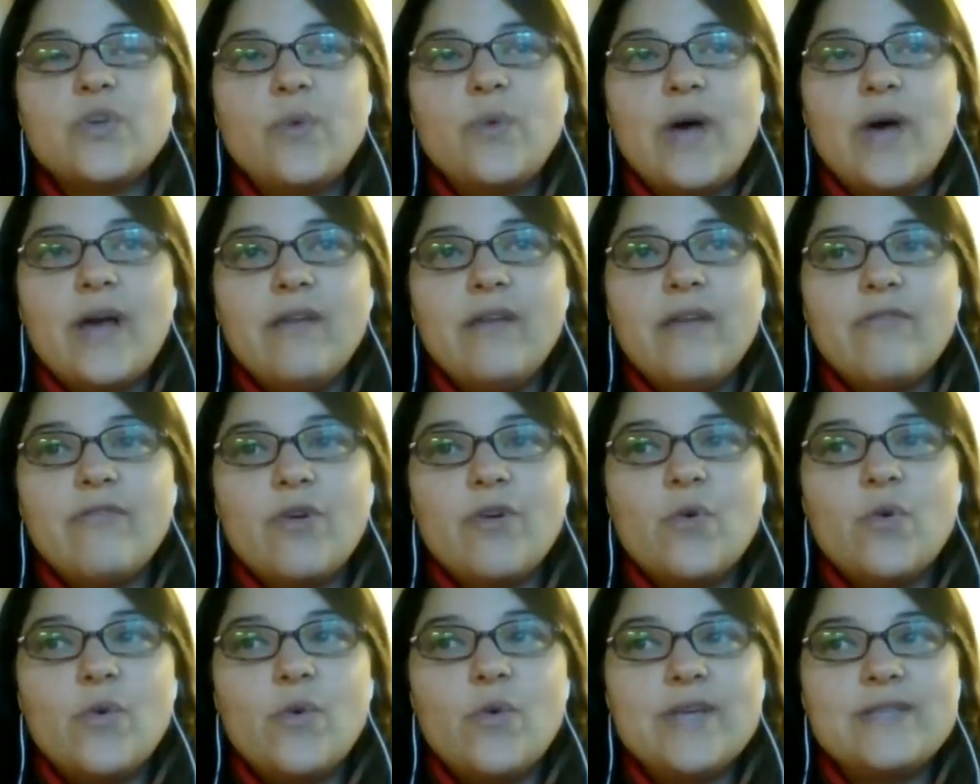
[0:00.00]
I've
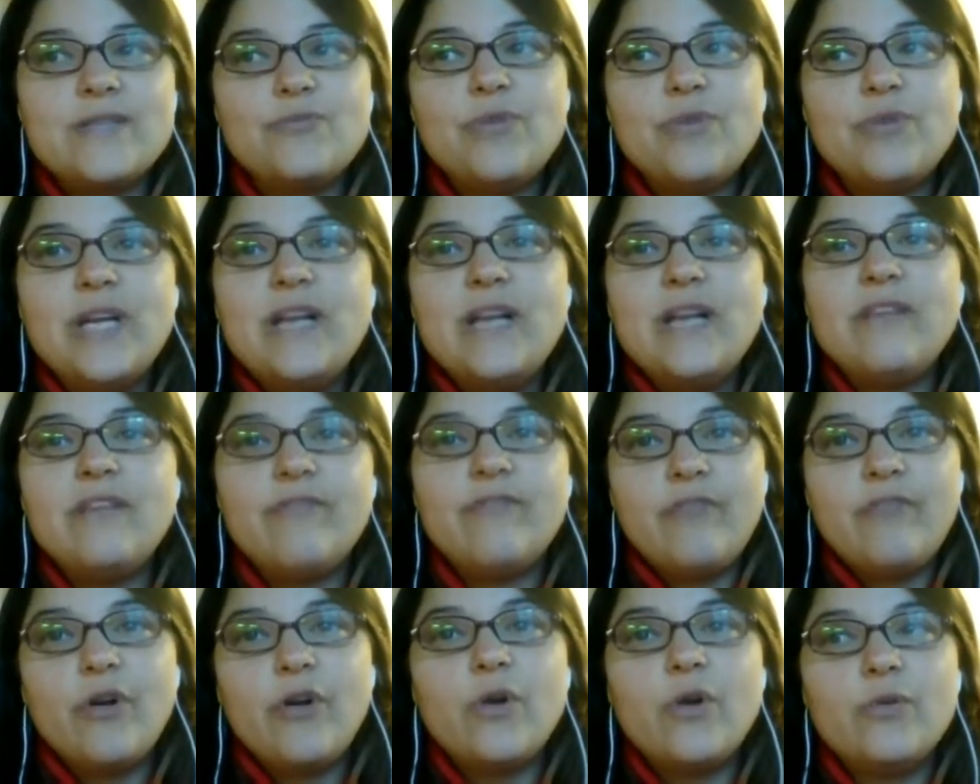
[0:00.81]
always really
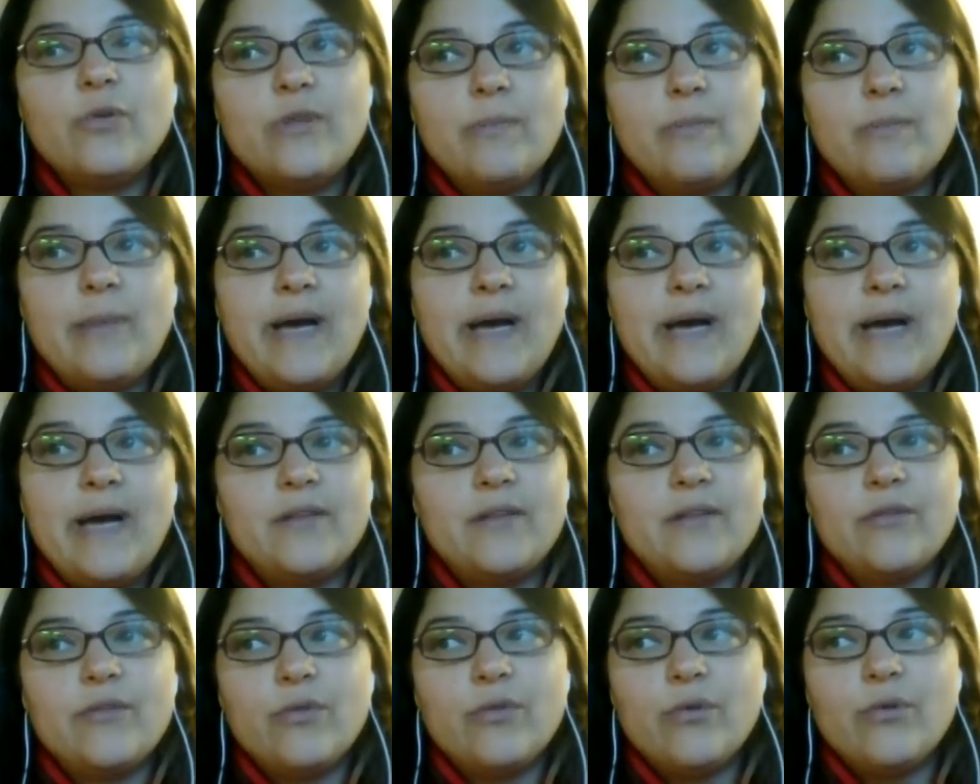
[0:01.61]
followed the
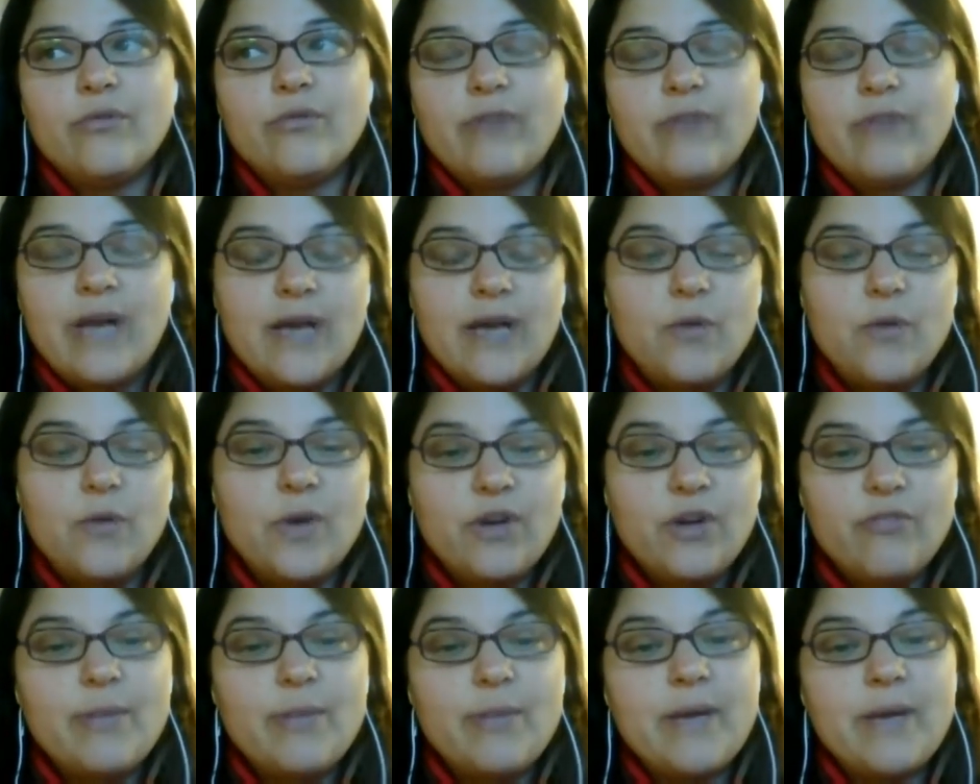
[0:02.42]
path of
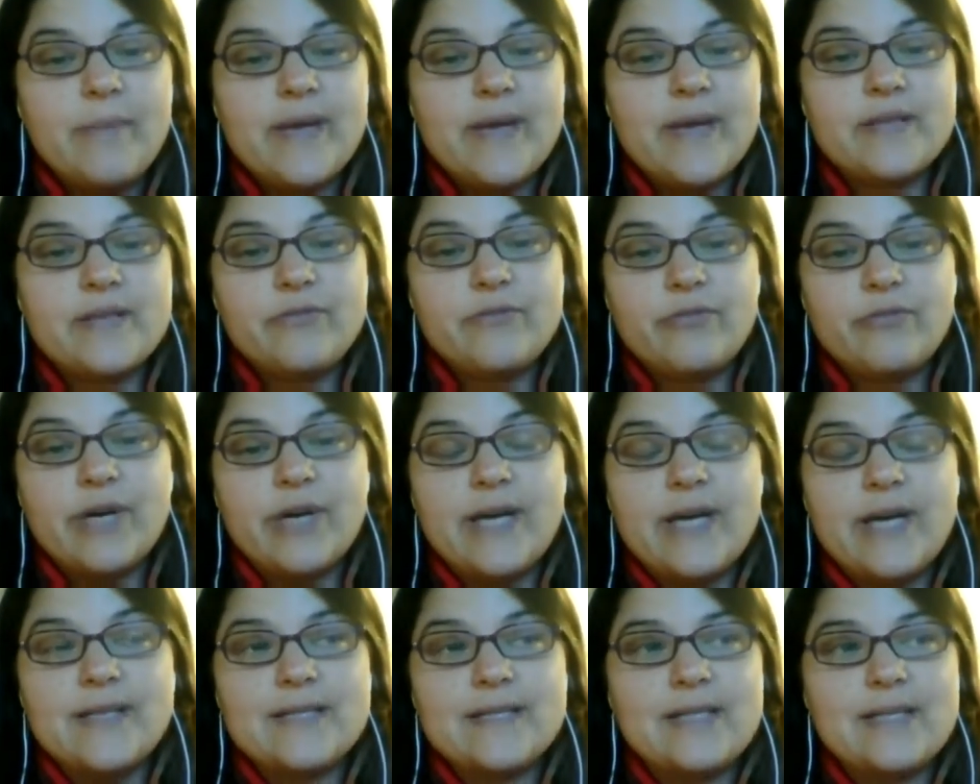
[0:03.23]
one of my best
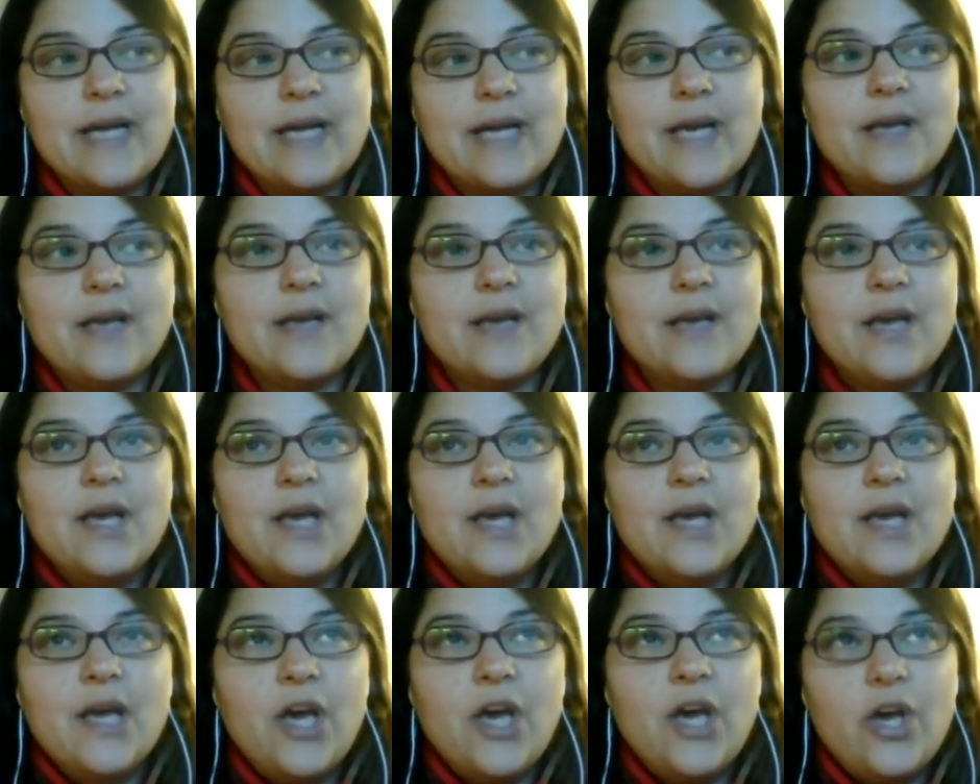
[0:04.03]
friends,
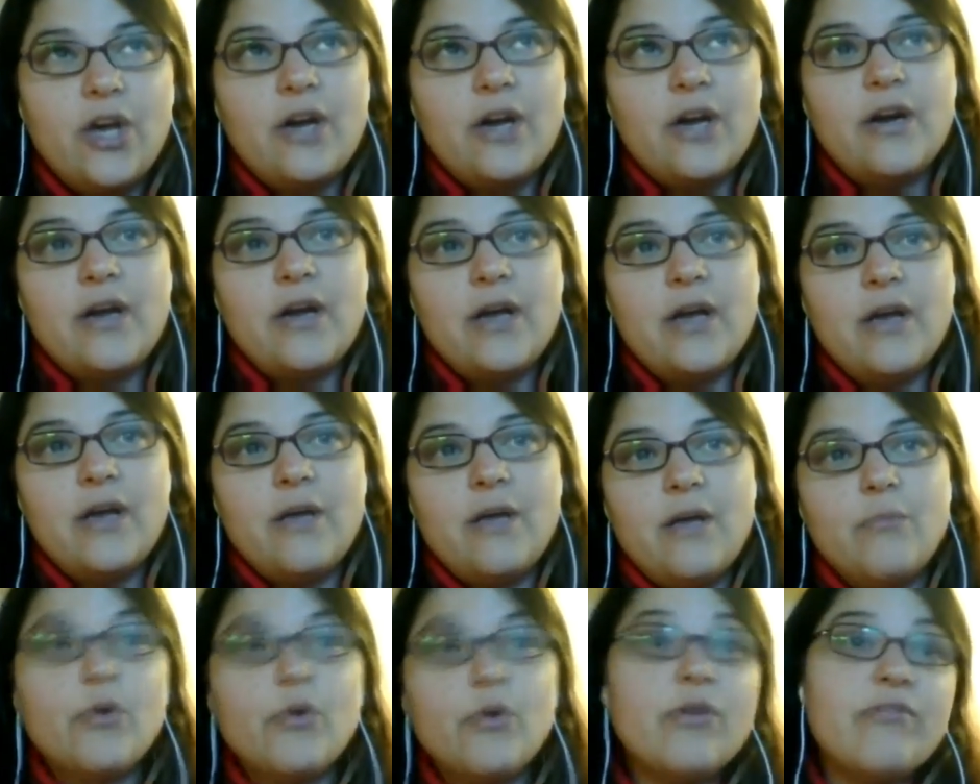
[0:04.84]

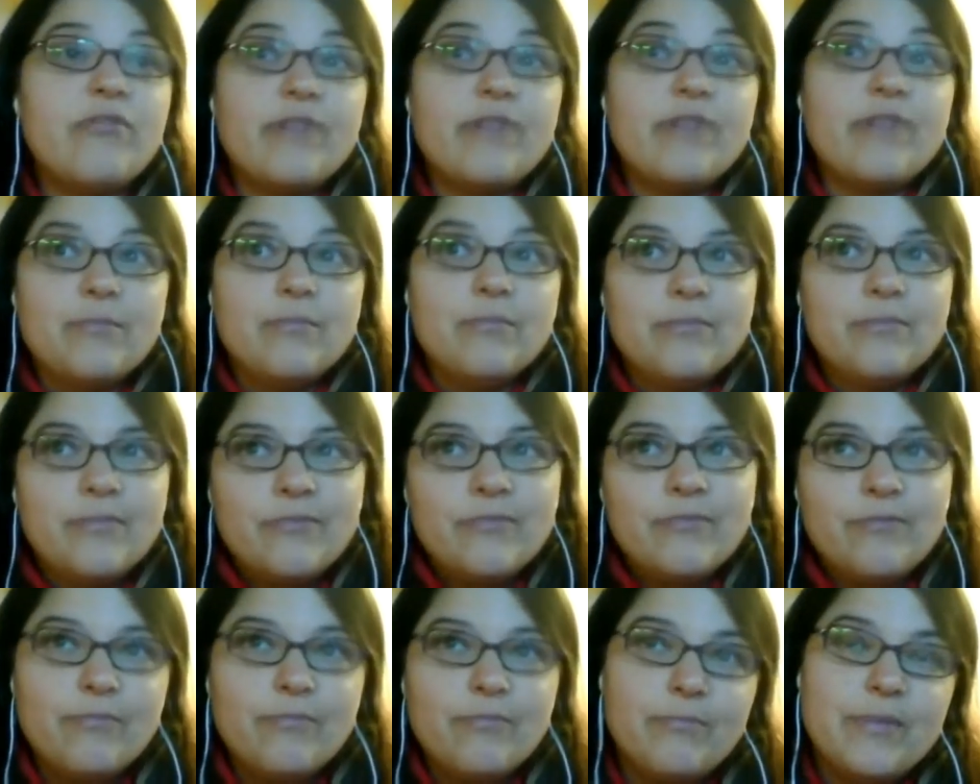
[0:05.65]
her boyfriend,
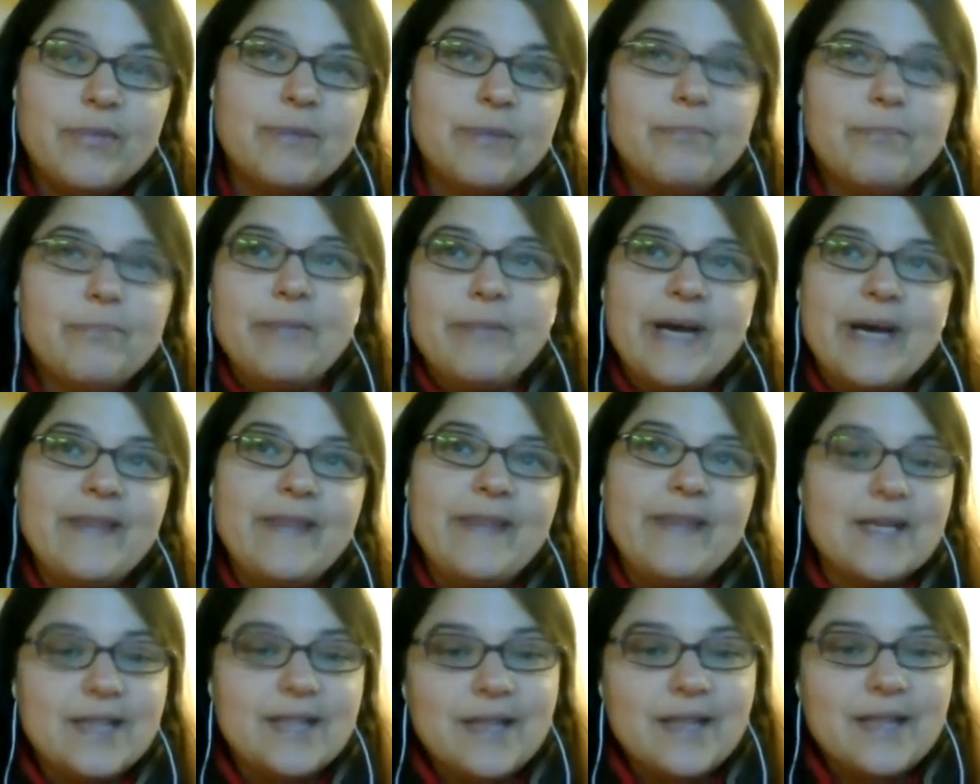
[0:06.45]

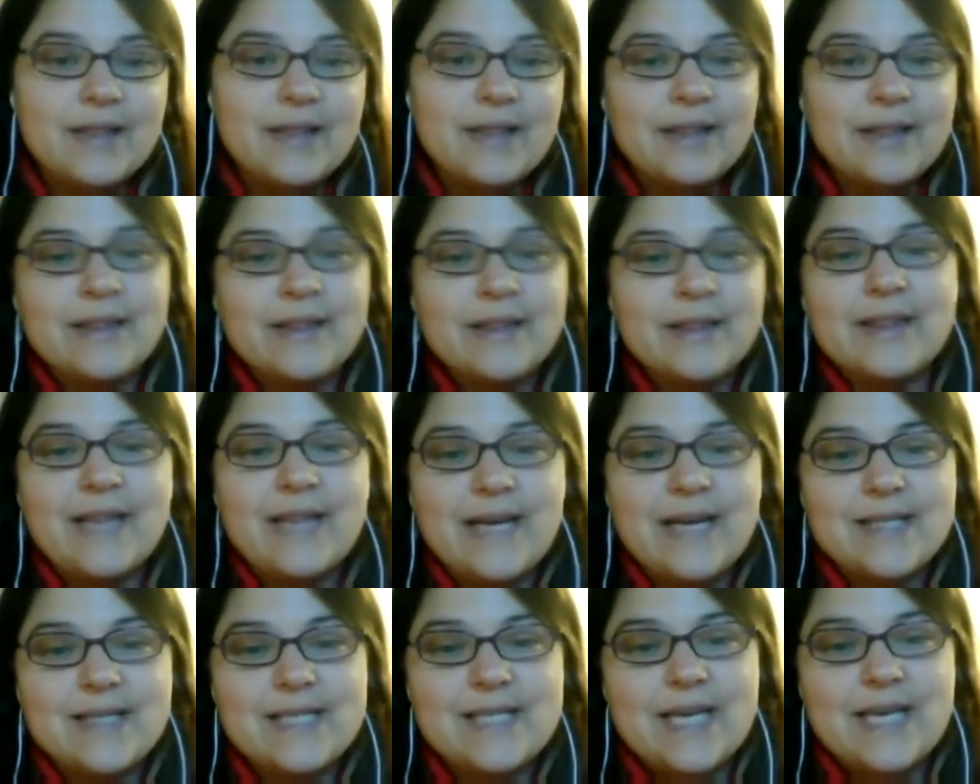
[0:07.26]
by
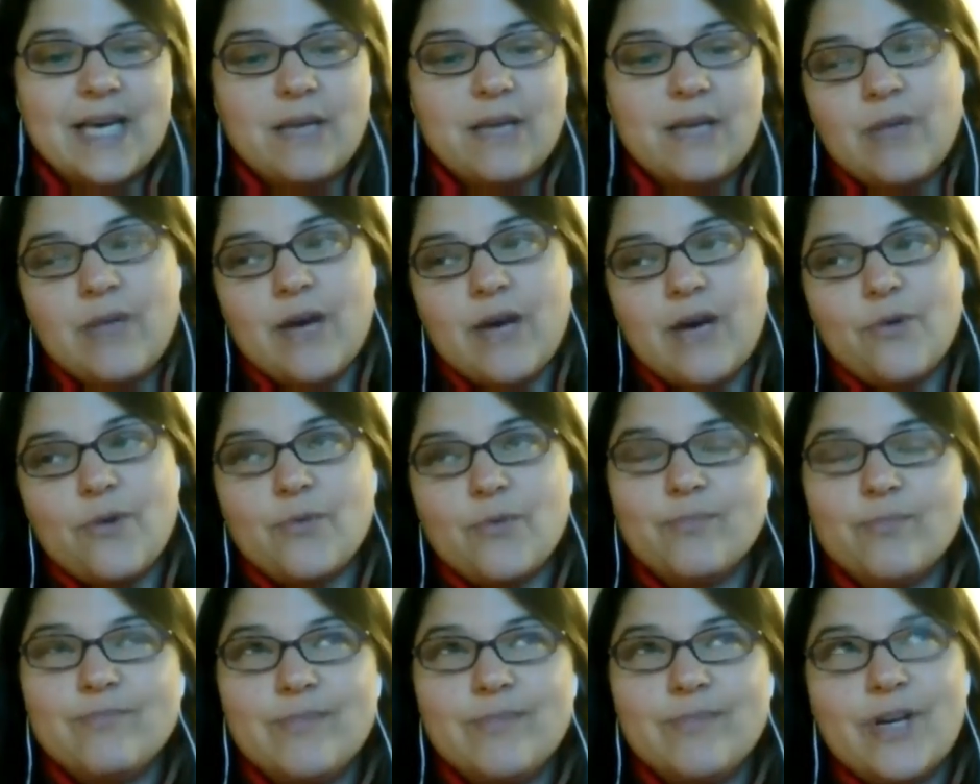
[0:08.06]
that time
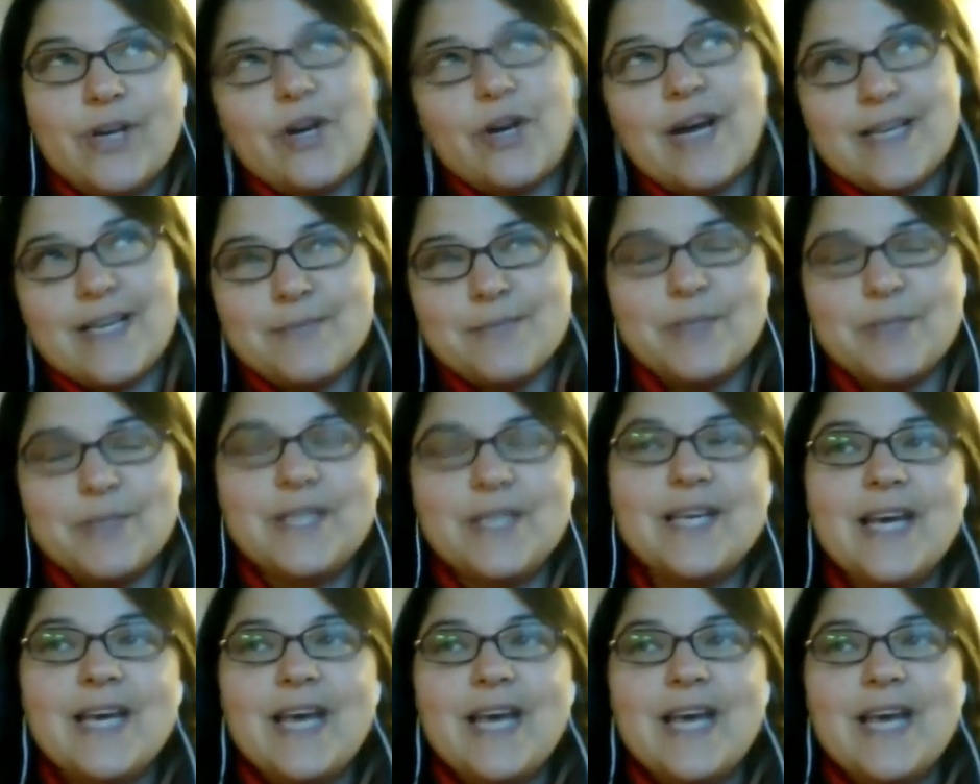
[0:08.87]
now her husband,